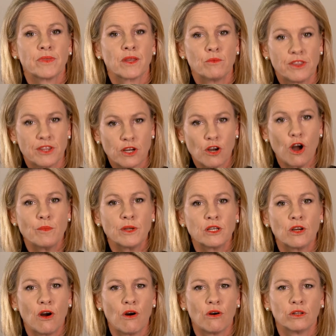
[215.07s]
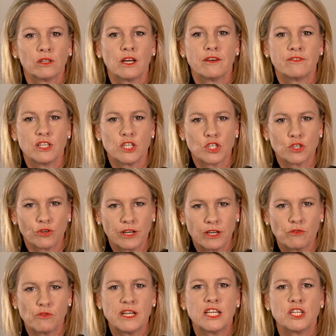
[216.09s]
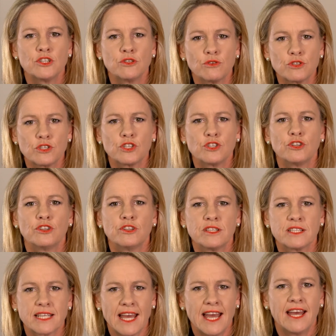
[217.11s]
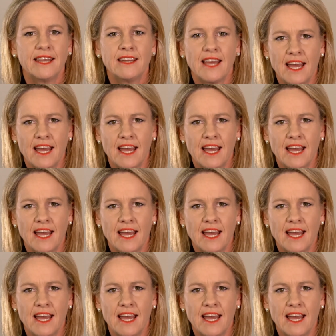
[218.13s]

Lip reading: with the common goal of ensuring regional students can